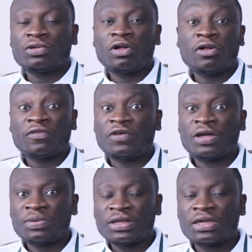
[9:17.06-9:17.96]
call for
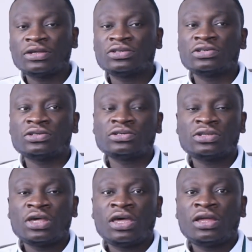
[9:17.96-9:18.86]

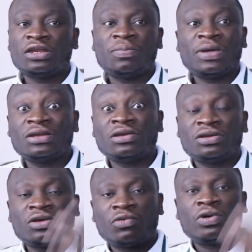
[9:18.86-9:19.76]
applications, depending
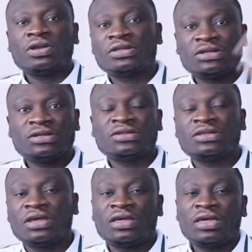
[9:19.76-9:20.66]
on the qualities
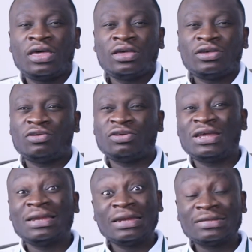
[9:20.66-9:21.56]
they
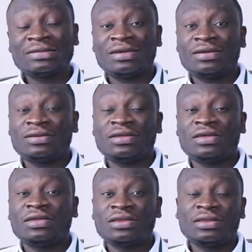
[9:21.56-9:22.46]
listed
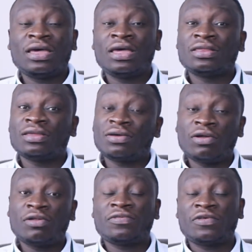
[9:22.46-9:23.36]
in the
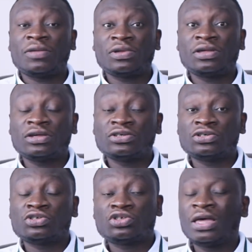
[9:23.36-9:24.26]
call for
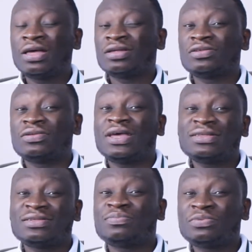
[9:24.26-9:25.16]
applications. So
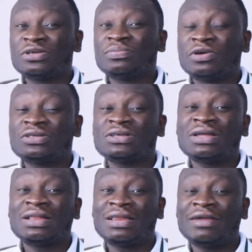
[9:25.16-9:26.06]
that is pretty much
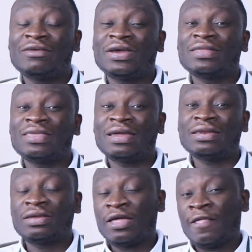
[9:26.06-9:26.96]
clearer
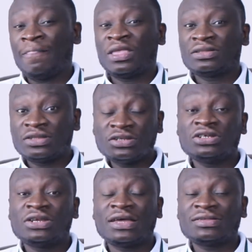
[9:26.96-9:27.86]
than
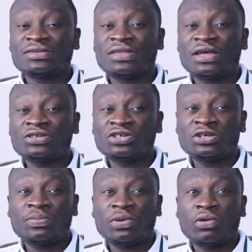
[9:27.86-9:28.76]
teaching
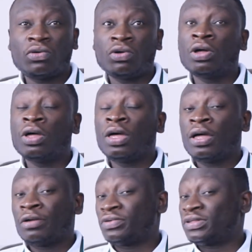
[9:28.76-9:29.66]
assistantship or
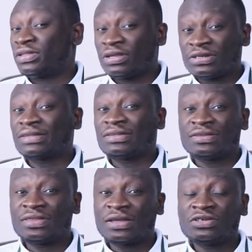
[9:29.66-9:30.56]
research
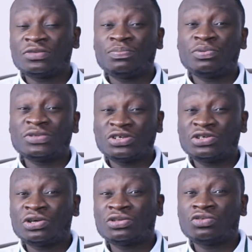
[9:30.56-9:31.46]
assistantship
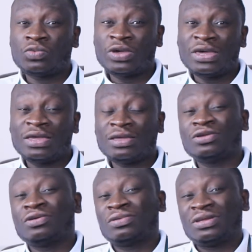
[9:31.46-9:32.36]
positions where,
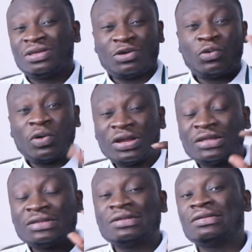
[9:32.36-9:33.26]
the
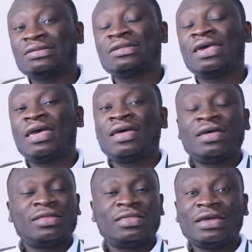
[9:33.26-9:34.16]
qualities
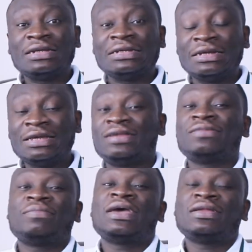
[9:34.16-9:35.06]
they
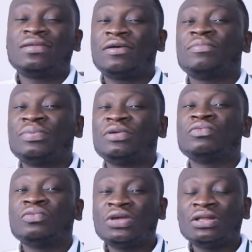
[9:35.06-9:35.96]
need might not be
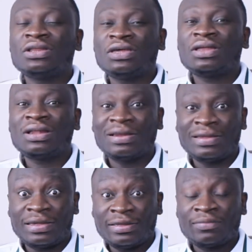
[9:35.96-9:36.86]
really
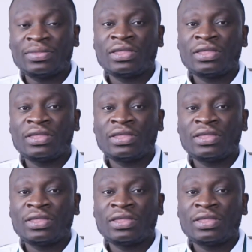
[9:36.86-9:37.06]
clear